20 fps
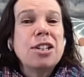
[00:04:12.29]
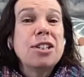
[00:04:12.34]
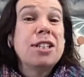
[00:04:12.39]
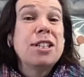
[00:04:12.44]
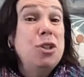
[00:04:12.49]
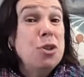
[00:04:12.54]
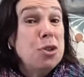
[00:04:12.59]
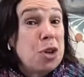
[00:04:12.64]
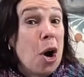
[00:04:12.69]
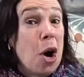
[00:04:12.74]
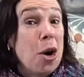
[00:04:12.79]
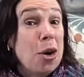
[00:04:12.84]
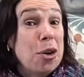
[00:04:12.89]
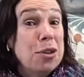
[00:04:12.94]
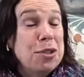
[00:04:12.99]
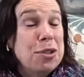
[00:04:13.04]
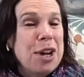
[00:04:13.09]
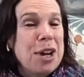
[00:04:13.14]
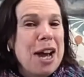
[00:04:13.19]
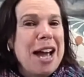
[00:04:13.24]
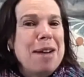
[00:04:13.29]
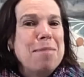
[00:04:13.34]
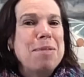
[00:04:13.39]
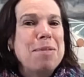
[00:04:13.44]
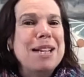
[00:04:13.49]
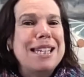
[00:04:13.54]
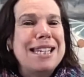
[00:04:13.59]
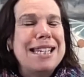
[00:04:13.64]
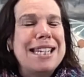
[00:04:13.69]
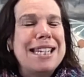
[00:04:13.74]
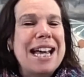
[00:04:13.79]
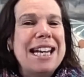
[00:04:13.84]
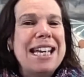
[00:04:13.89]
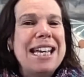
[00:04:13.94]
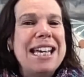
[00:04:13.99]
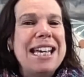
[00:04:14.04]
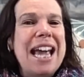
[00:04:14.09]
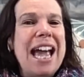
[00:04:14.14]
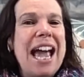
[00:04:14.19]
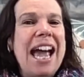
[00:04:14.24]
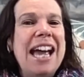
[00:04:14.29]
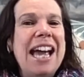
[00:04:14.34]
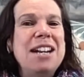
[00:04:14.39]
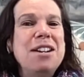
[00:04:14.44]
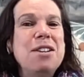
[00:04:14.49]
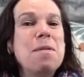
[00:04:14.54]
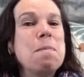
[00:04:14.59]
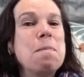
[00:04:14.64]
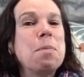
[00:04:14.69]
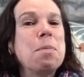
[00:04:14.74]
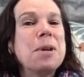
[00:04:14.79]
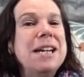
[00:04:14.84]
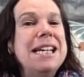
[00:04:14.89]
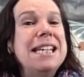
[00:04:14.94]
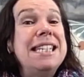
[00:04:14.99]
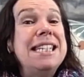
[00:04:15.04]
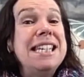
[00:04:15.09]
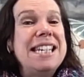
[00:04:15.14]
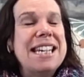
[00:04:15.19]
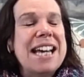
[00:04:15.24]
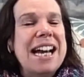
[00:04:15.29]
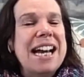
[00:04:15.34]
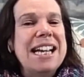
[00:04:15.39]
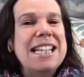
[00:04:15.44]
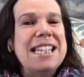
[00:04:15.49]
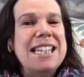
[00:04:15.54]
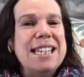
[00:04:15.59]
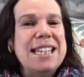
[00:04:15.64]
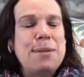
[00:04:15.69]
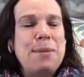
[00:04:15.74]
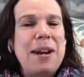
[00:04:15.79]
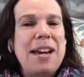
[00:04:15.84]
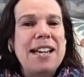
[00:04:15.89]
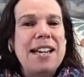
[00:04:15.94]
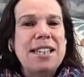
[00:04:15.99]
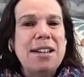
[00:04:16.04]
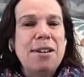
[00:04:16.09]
still cold, but sunny and breezy days this week.